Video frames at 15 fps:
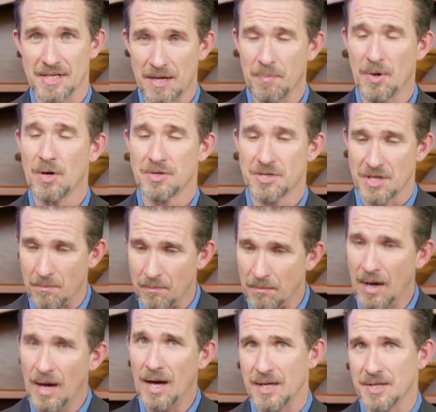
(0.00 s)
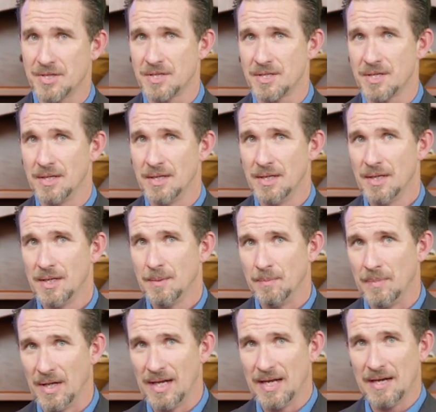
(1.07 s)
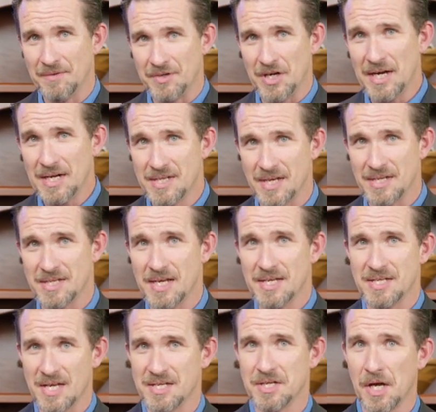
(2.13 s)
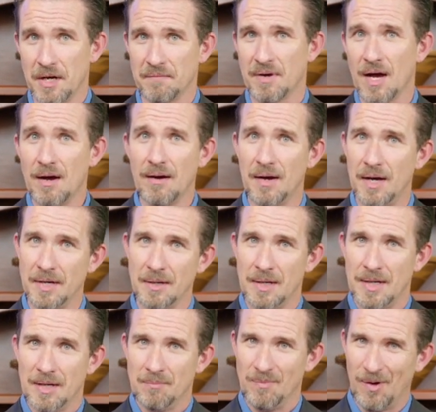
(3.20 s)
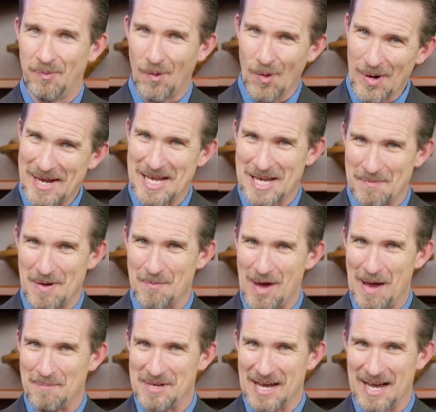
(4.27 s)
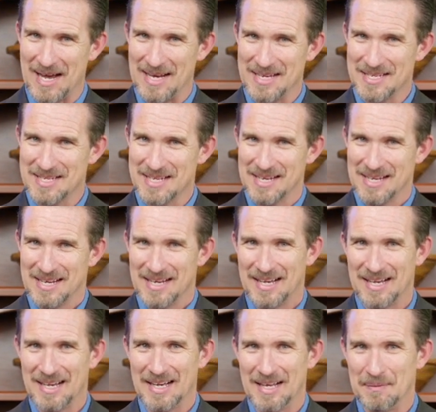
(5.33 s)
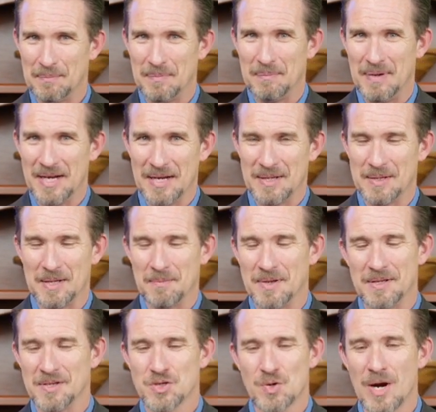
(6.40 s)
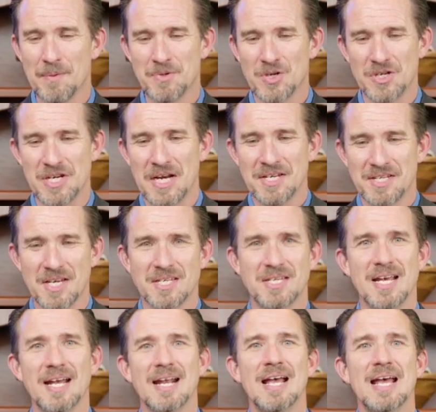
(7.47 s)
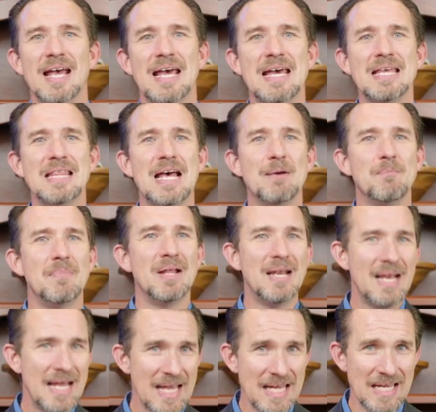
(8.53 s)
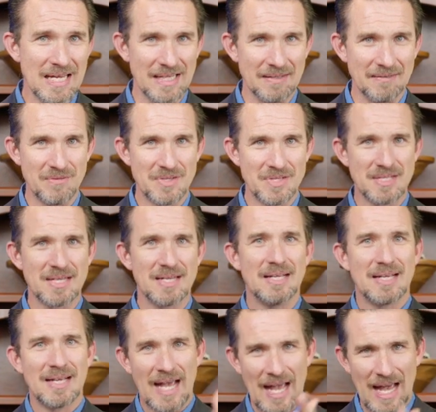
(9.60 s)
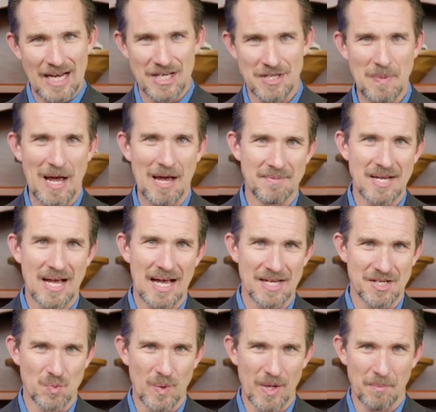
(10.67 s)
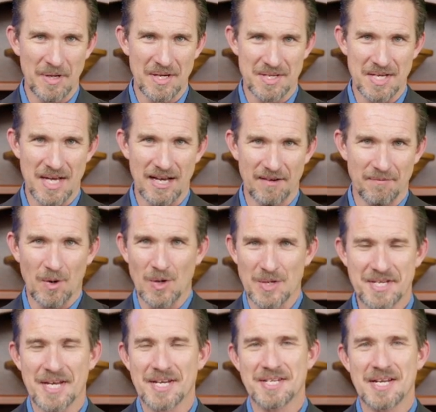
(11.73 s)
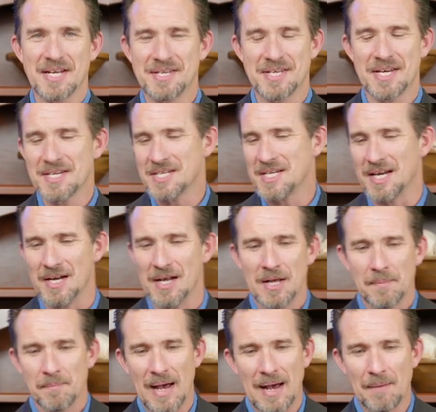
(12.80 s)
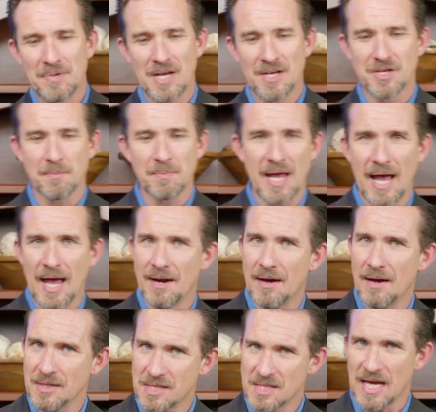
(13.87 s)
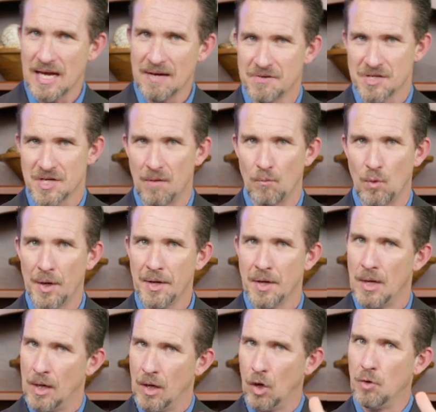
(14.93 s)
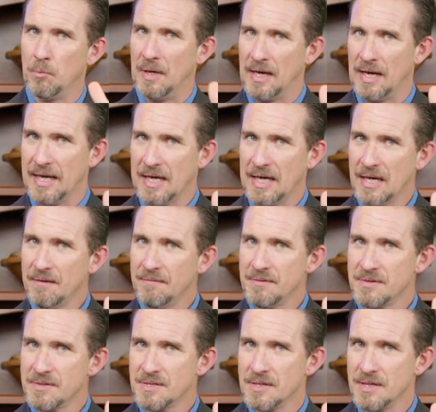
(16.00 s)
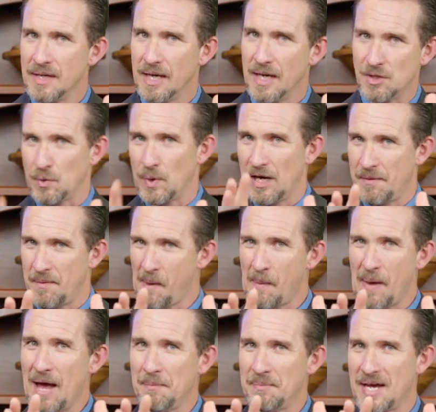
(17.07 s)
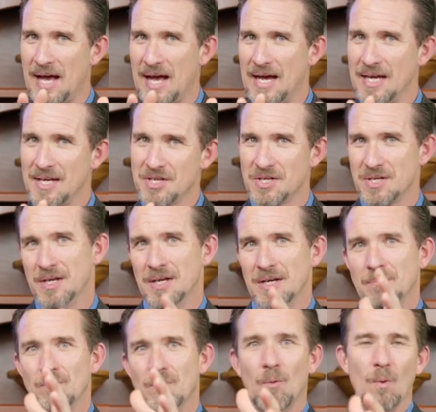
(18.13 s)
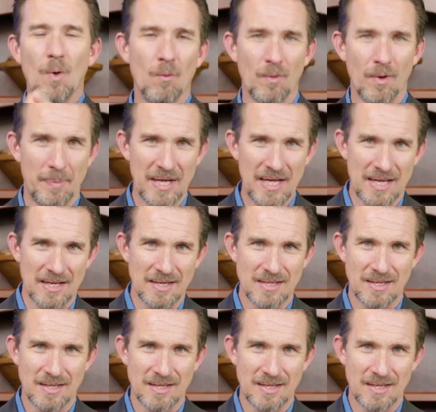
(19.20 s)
A person must believe Jesus is the Son of God before he can be baptized. Uh, the, the scripture, Jesus said, He that believes and is baptized will be saved. Mark 16, 16. Baptism cannot save someone who believes, is willing to be baptized, but won't repent.